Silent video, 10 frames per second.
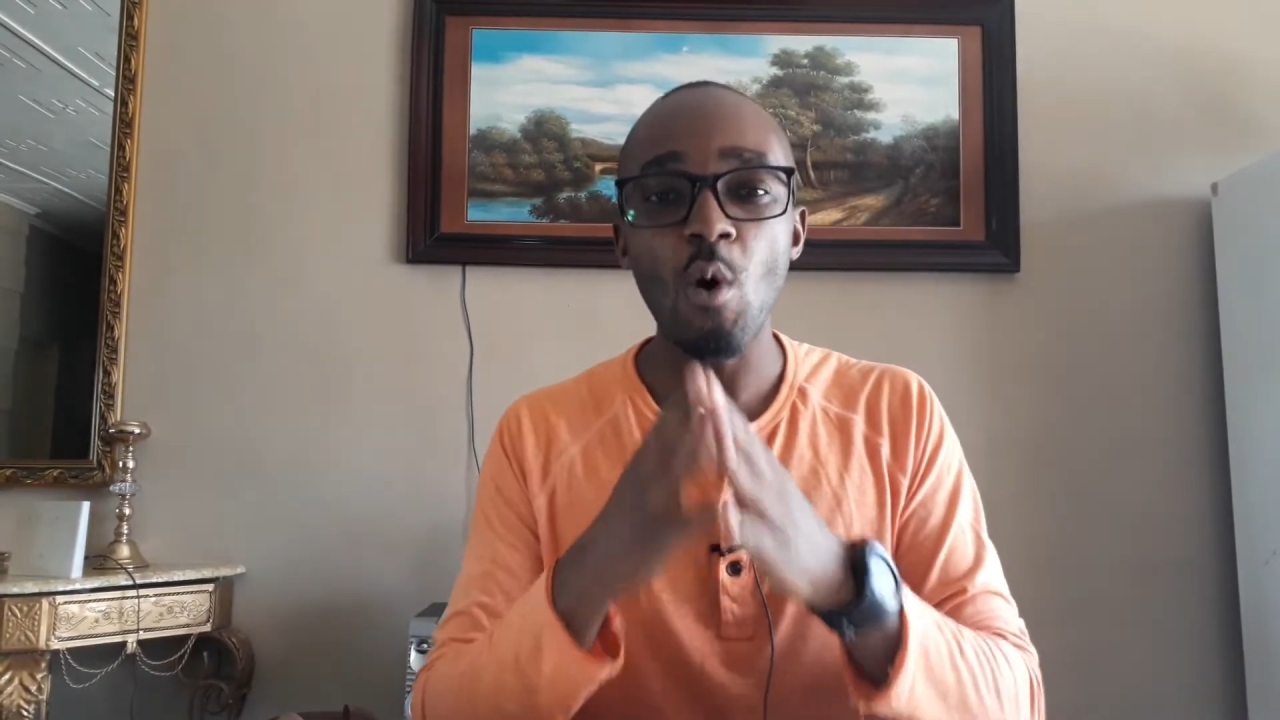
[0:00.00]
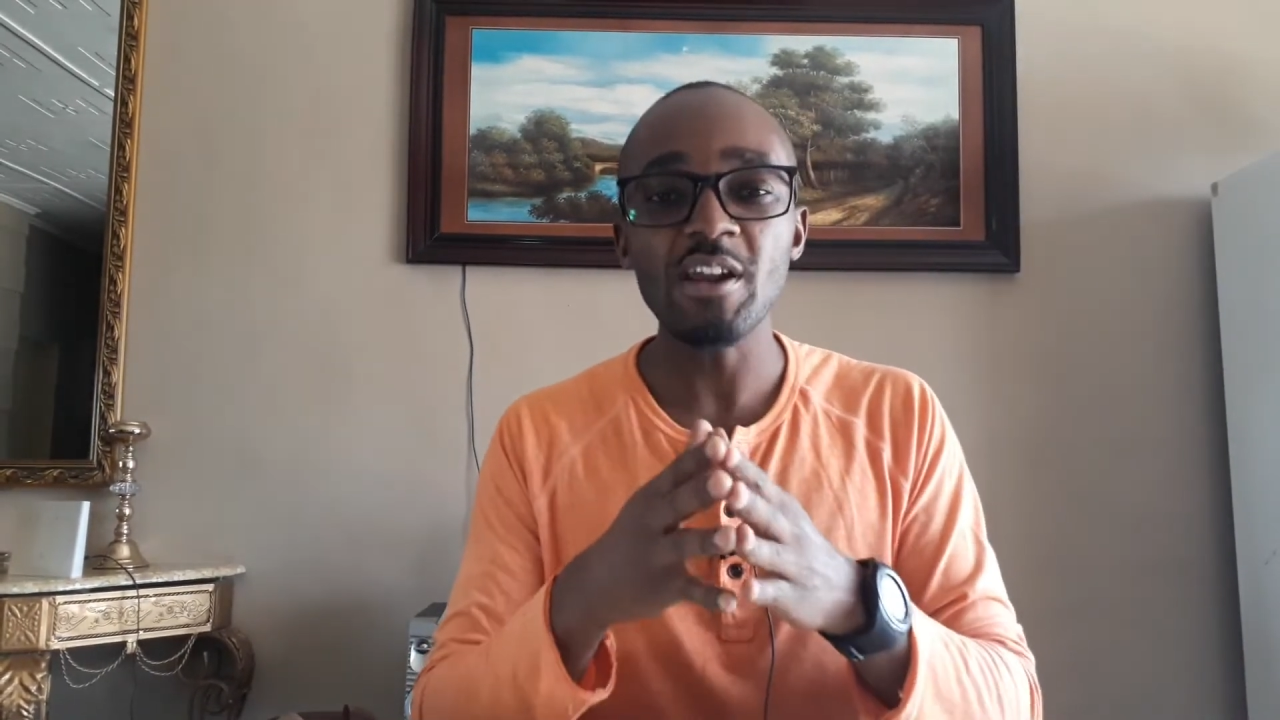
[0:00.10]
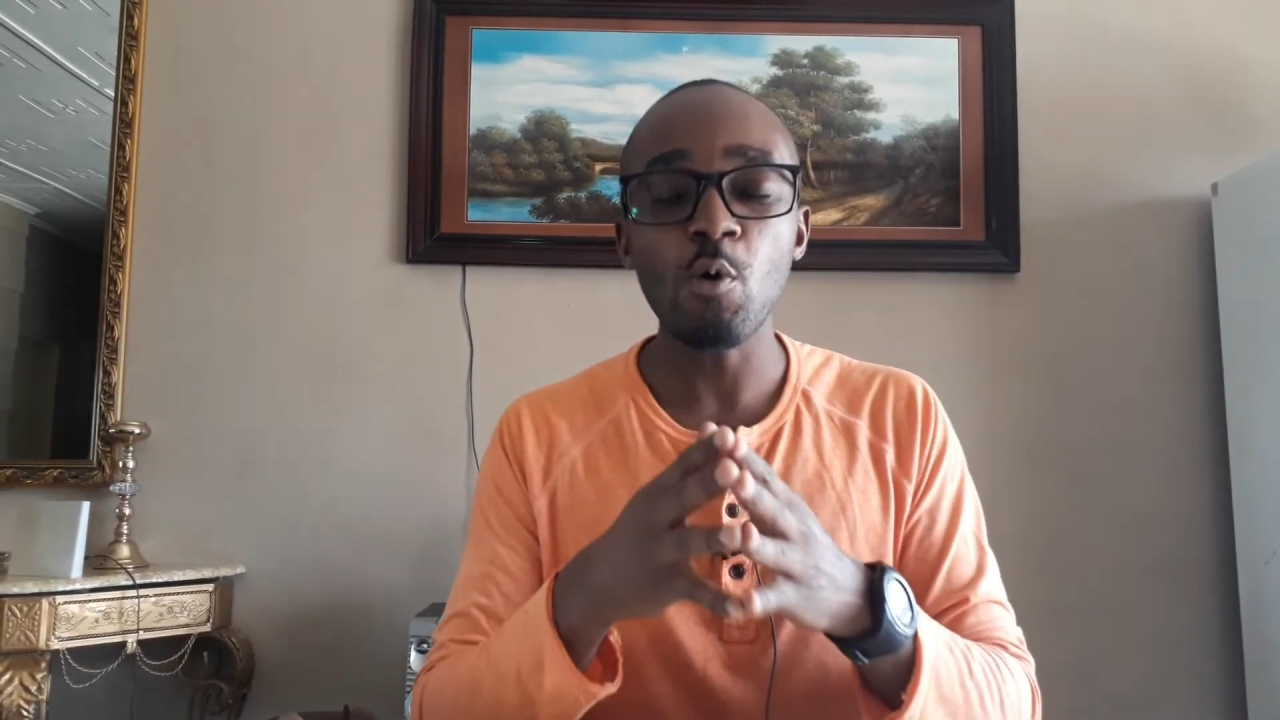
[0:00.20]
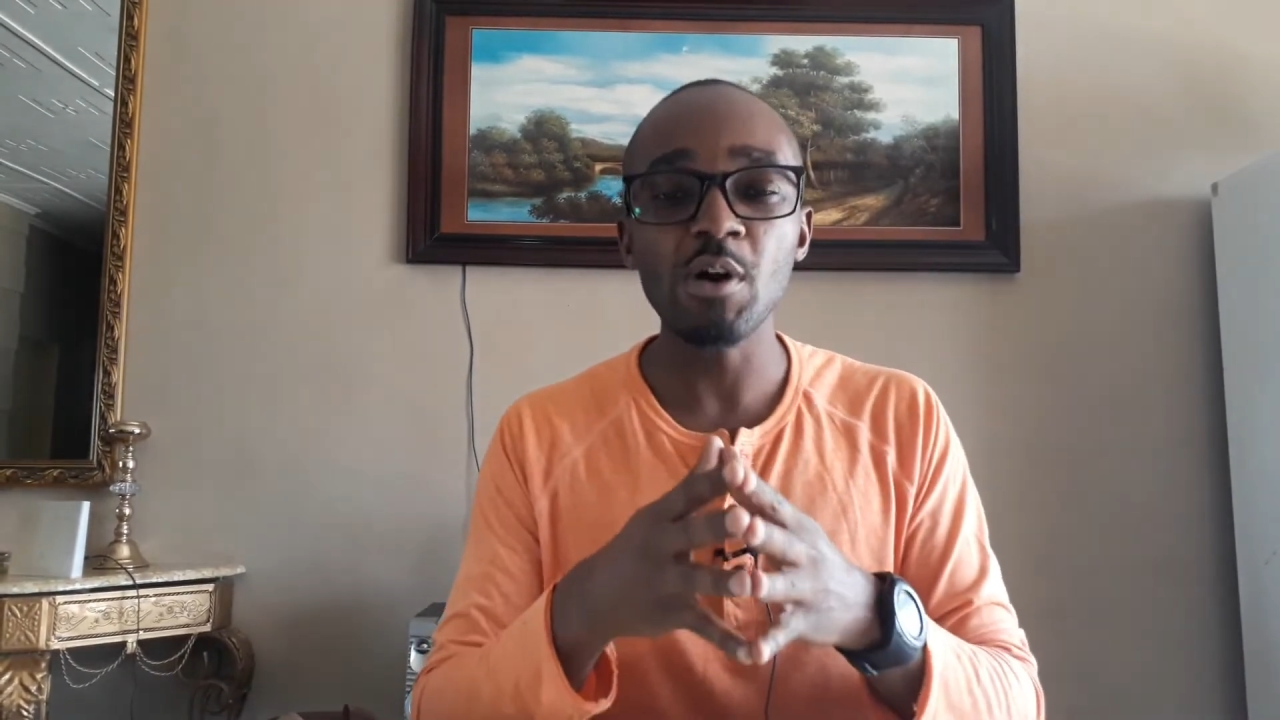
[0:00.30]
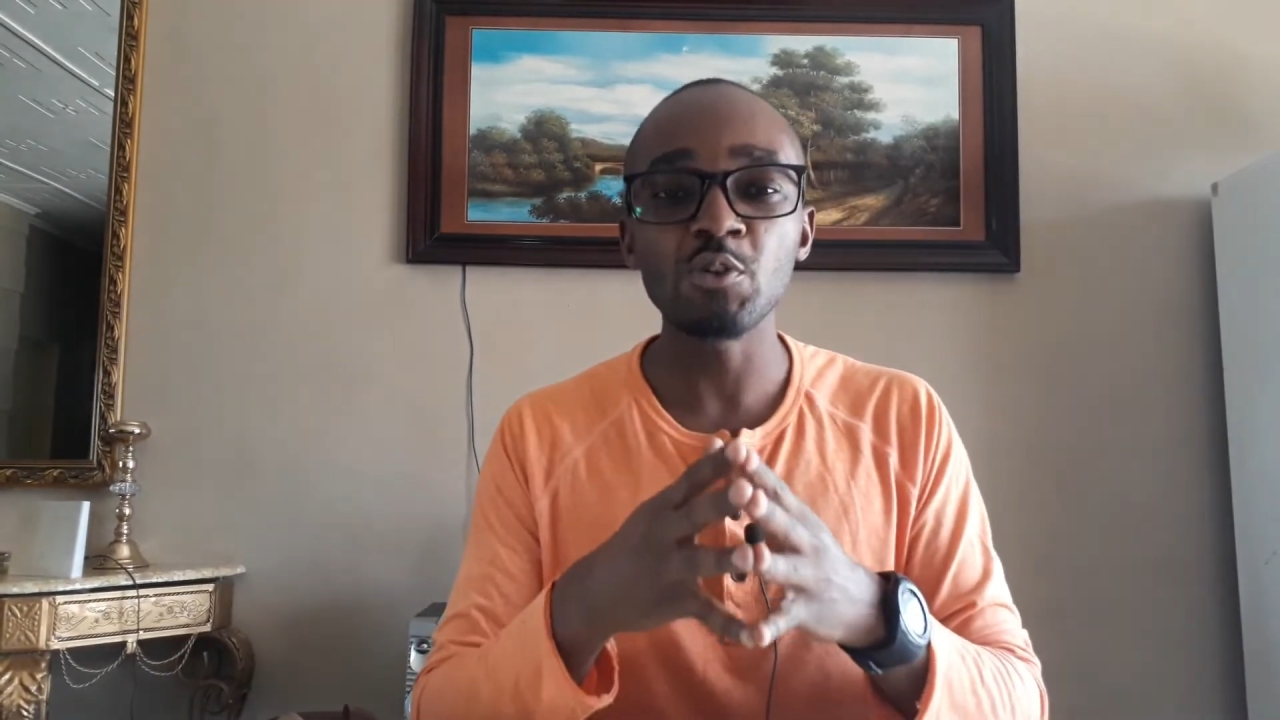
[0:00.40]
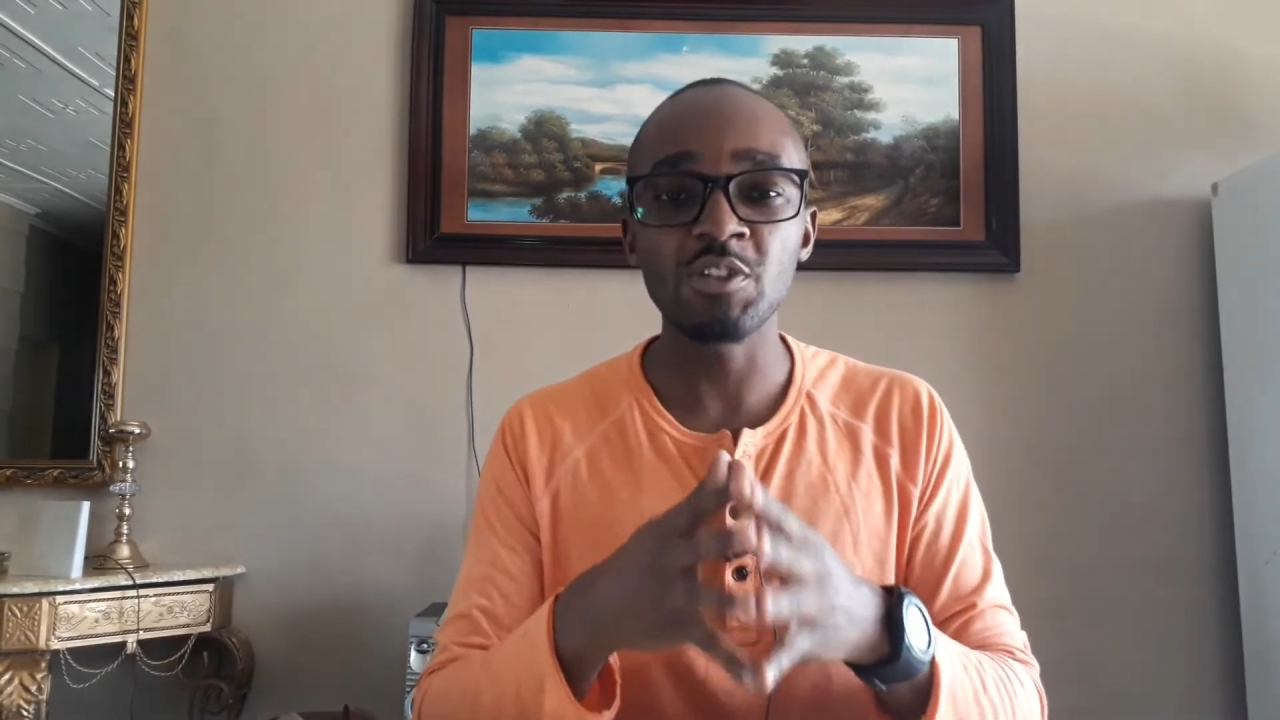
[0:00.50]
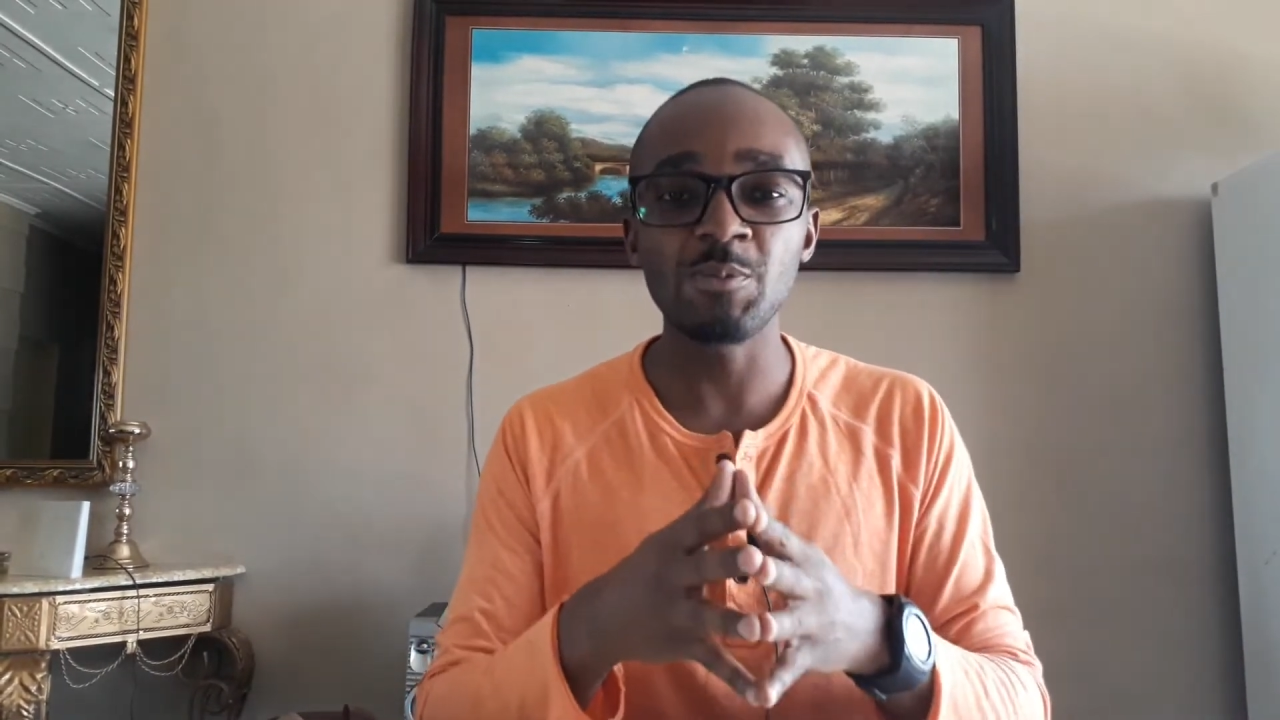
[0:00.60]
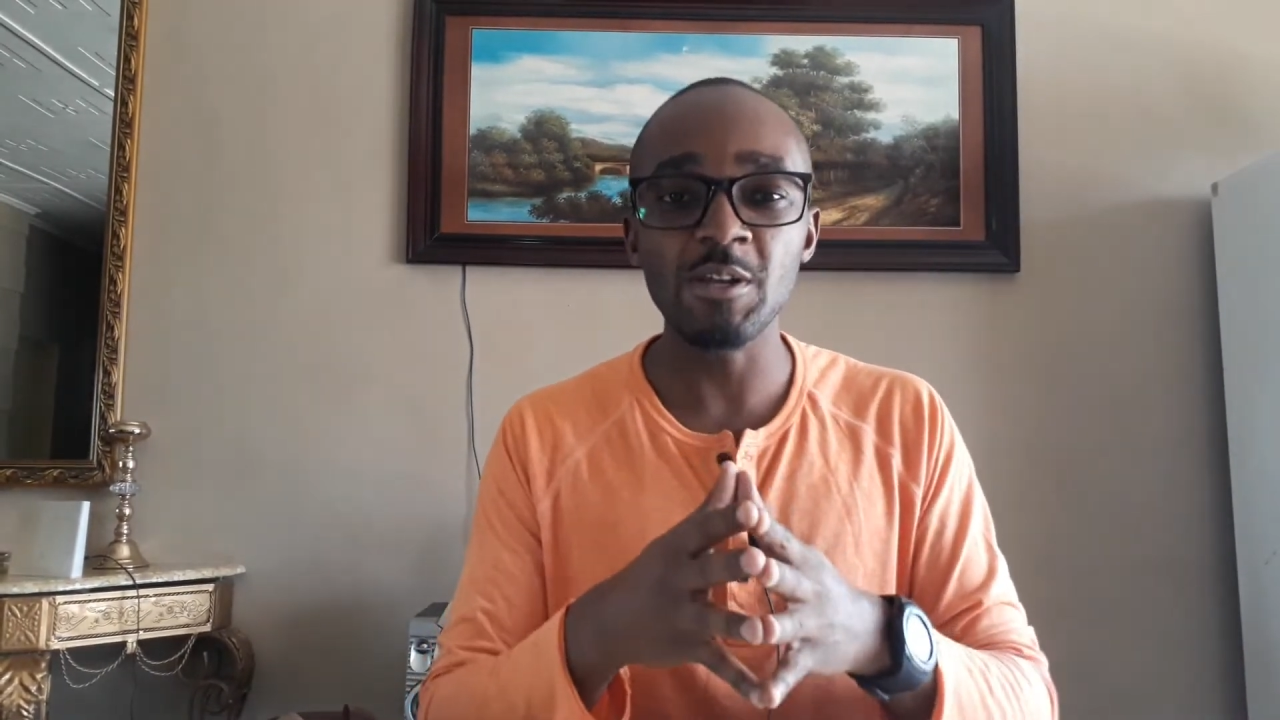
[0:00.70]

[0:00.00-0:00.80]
I want to